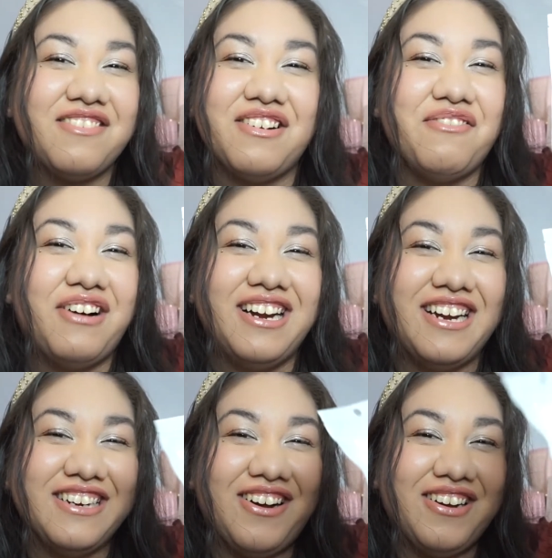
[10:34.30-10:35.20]
don't know why
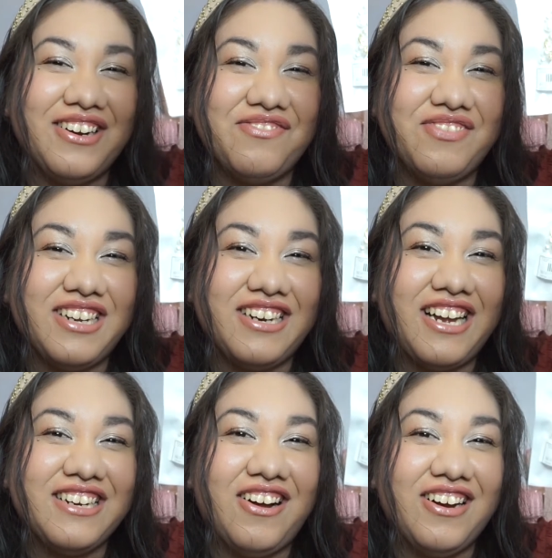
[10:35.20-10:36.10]
I got it, but
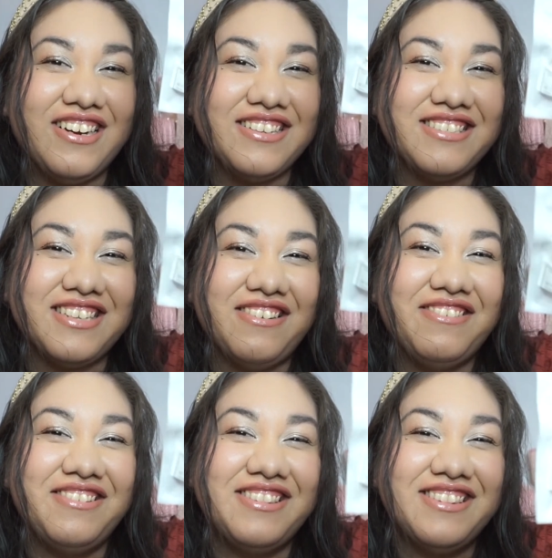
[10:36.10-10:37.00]
I got it, so
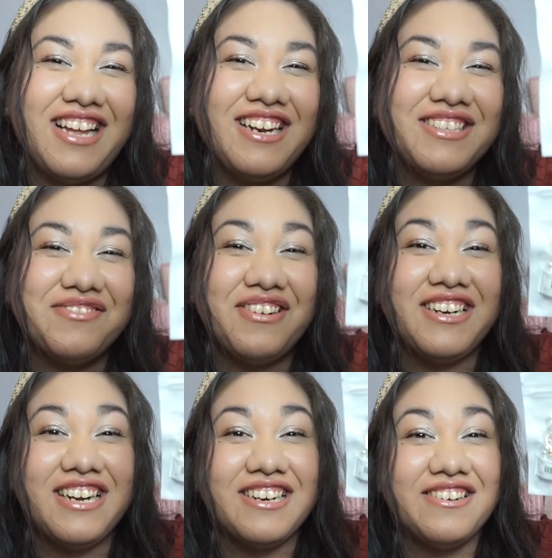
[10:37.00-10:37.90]
that is
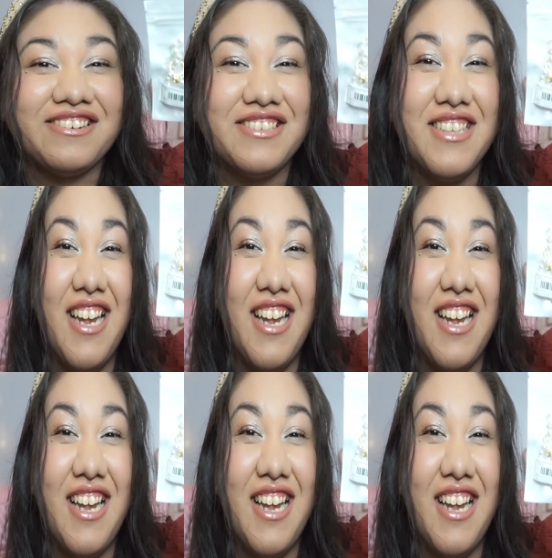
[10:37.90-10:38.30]
what it looks